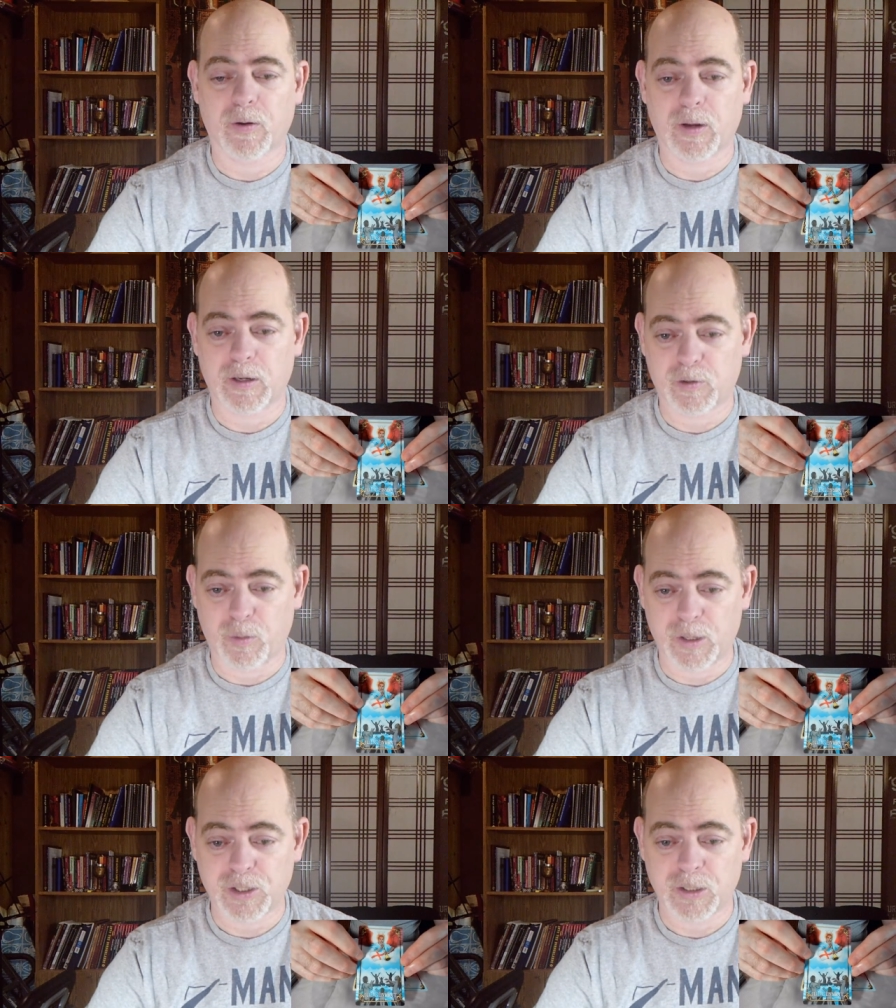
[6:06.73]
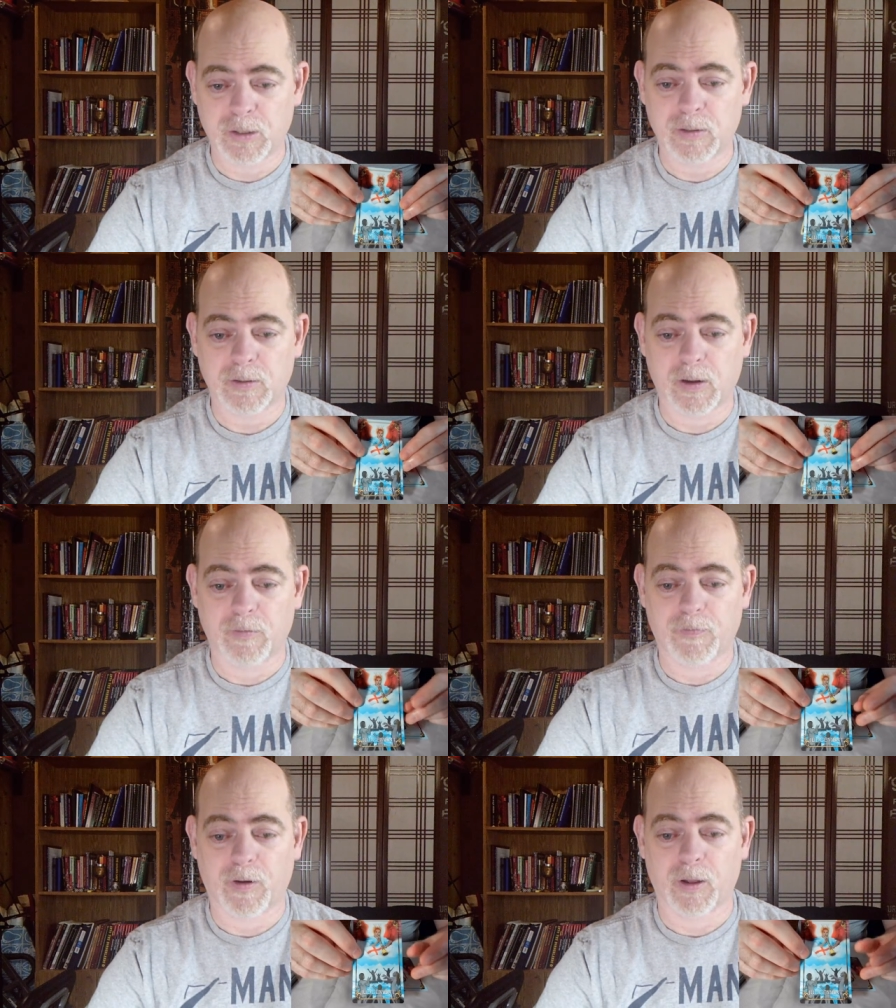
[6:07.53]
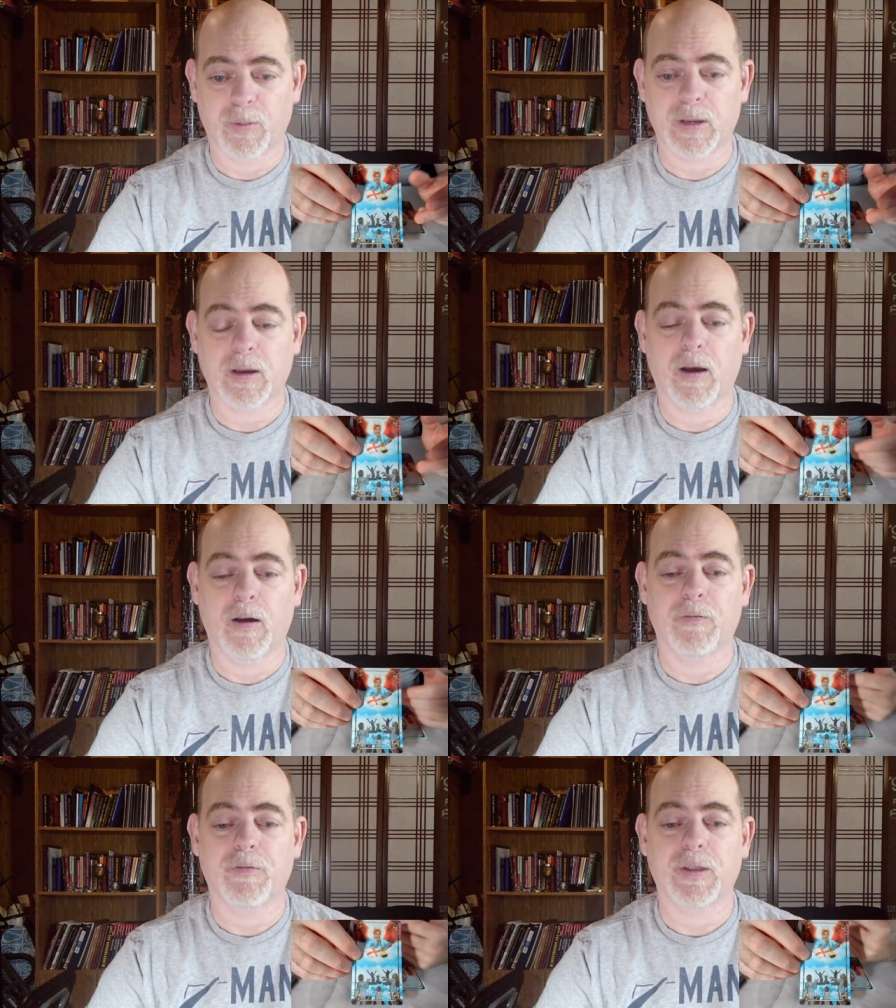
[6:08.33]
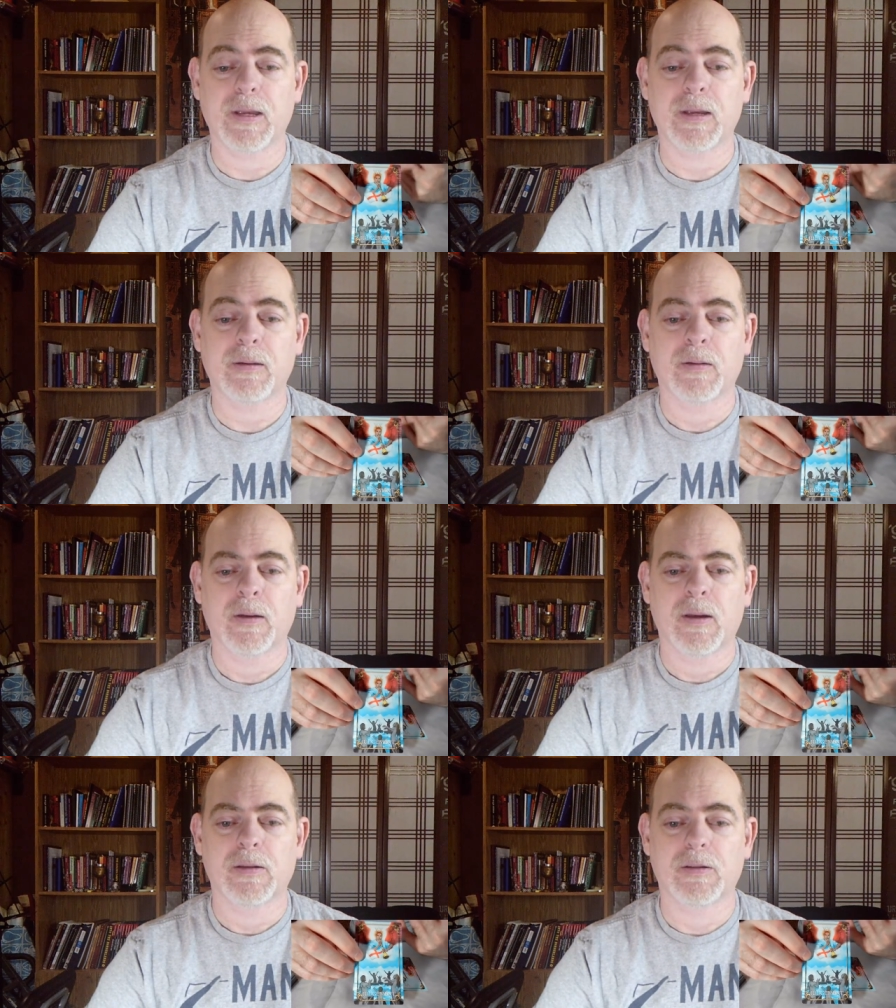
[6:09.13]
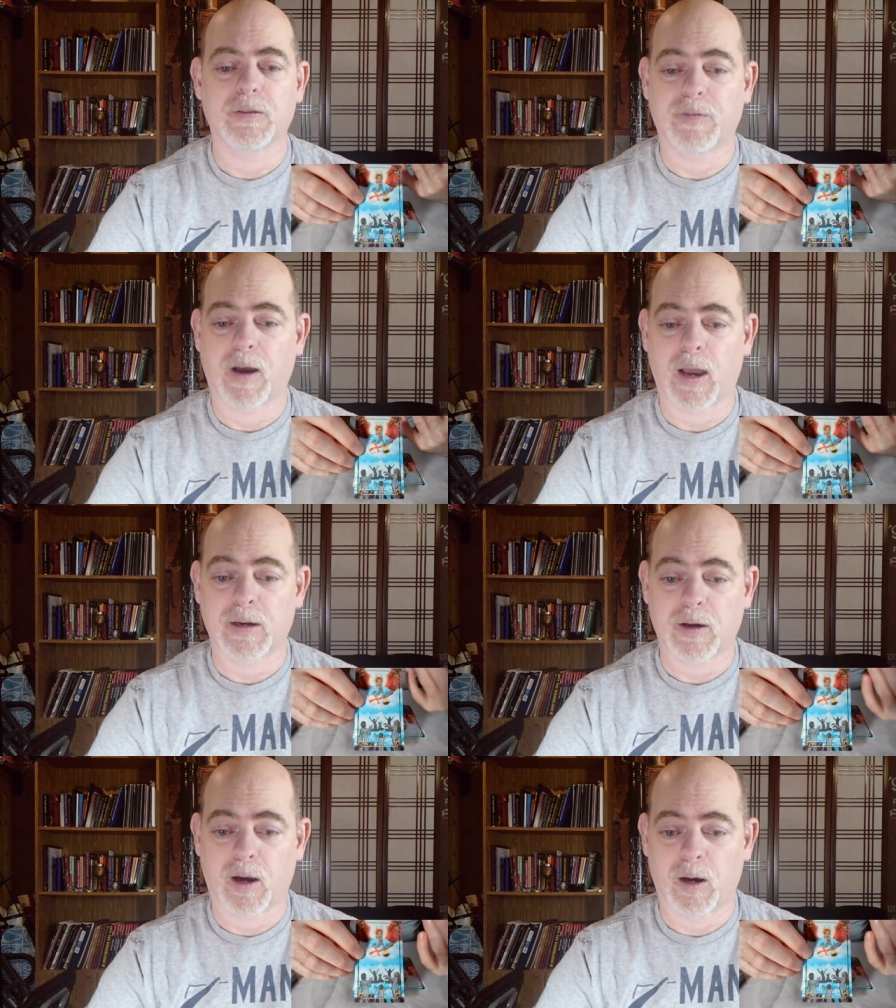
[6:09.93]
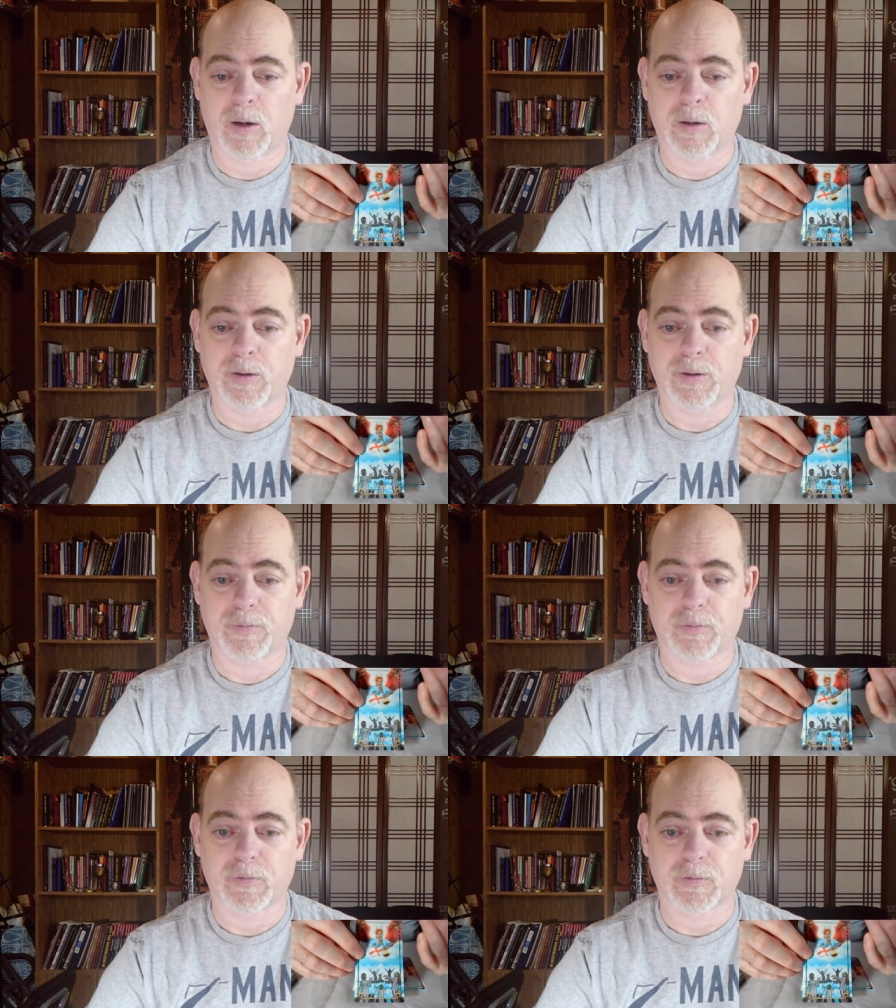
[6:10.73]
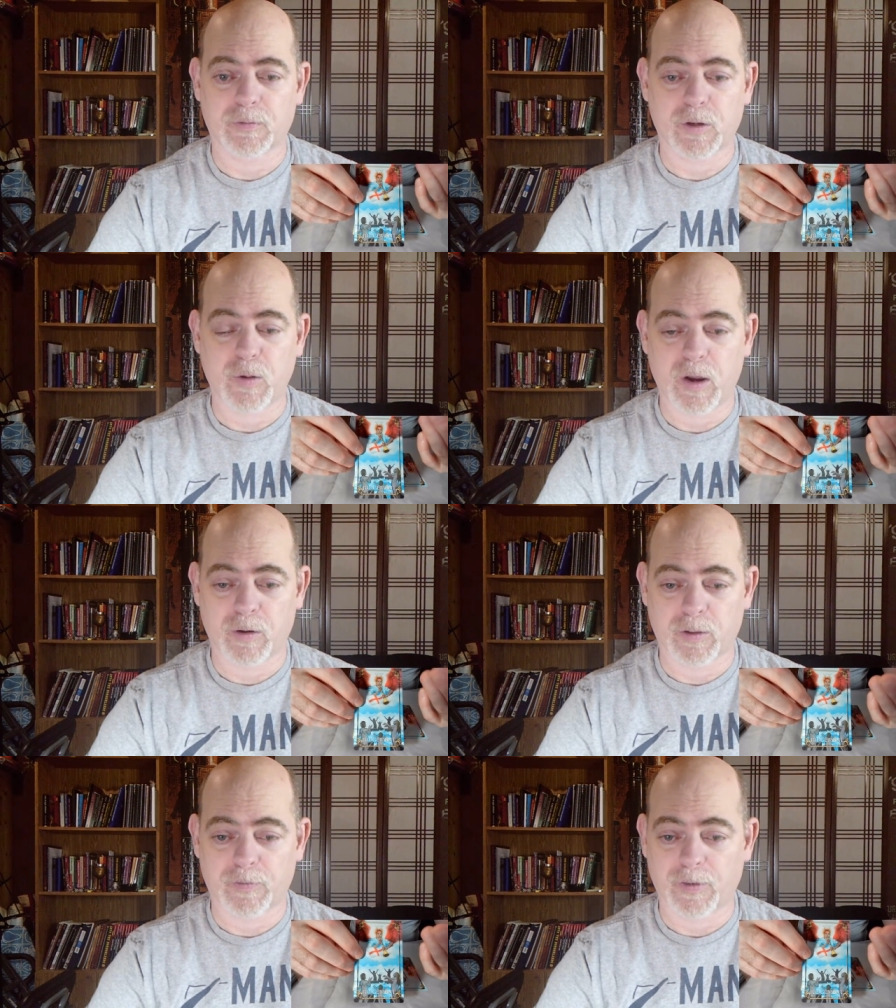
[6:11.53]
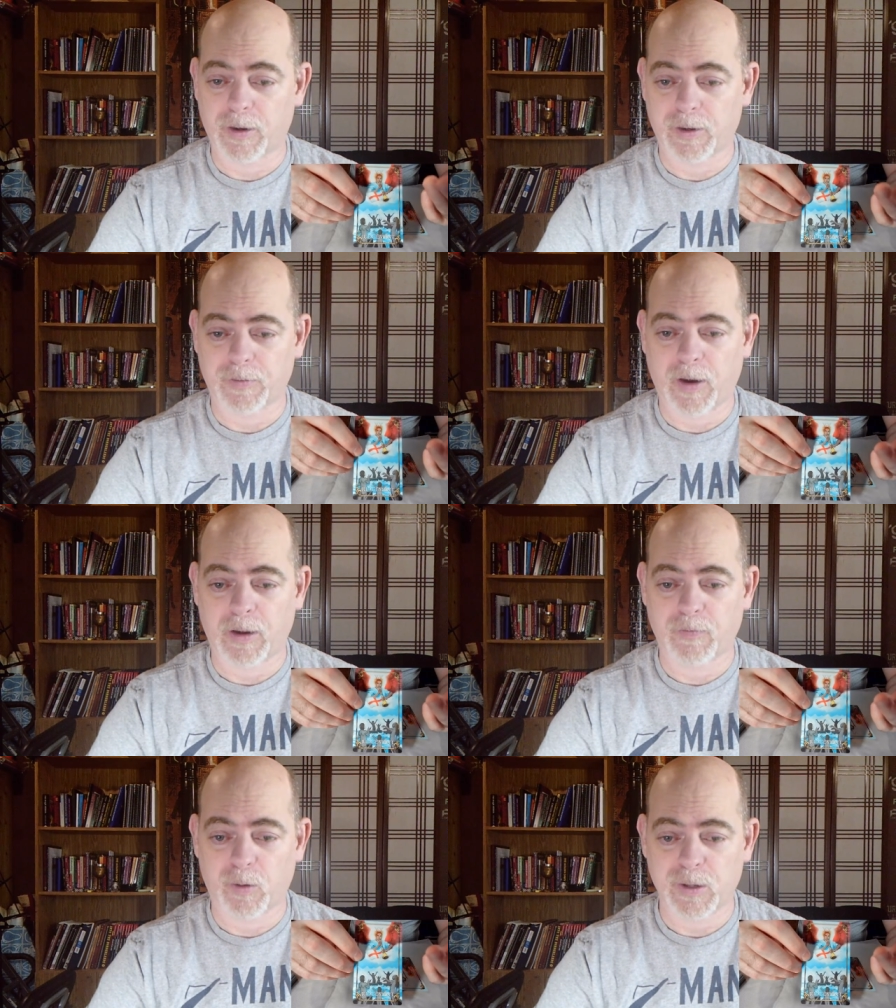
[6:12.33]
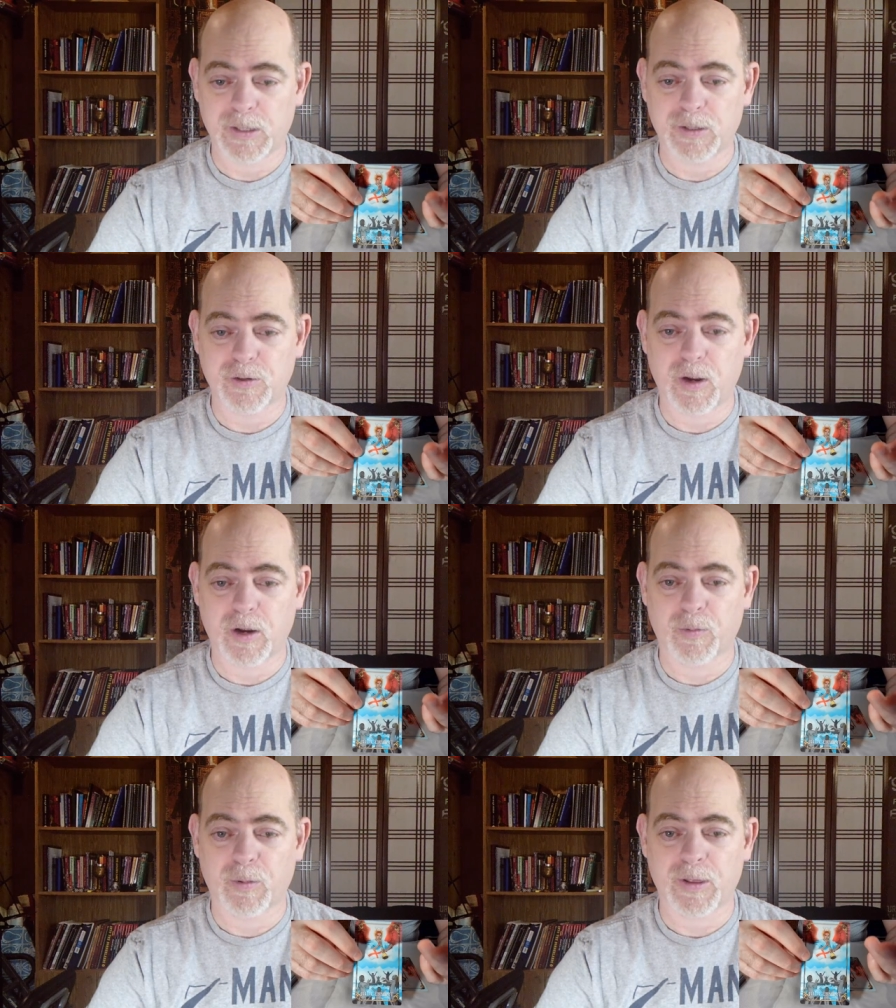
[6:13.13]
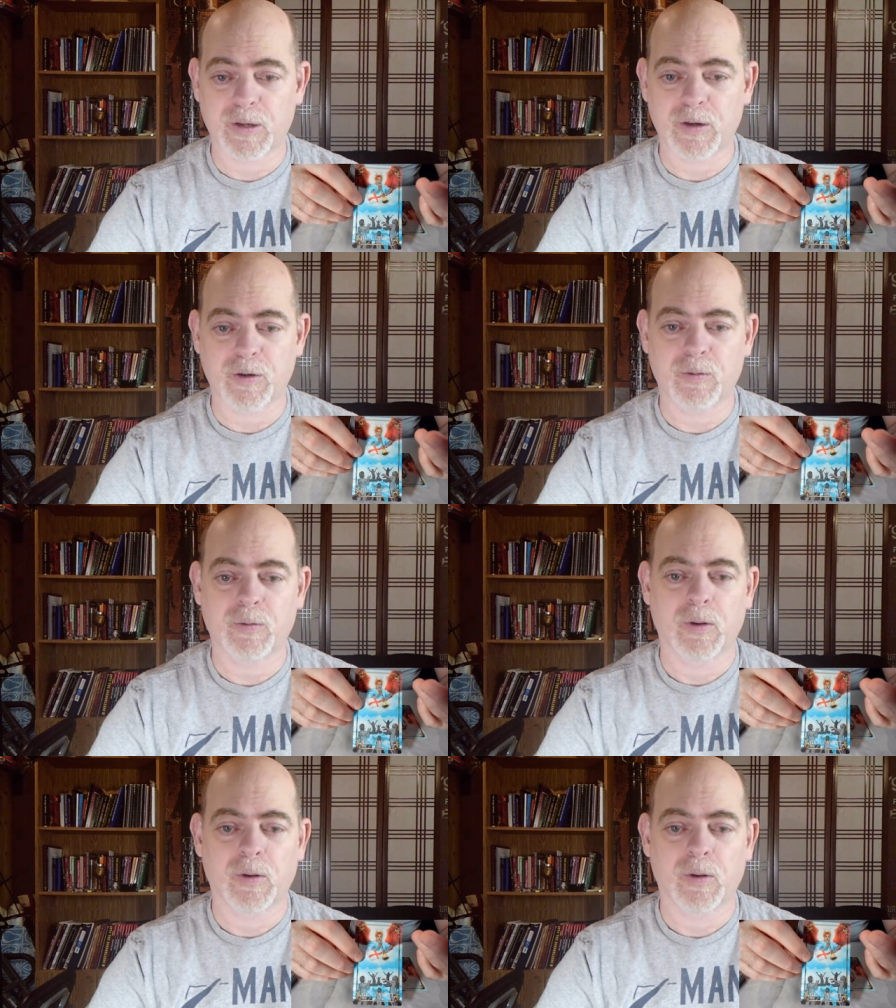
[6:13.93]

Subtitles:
intuition and following of the divine call that you hear, the divine voice that you hear within you.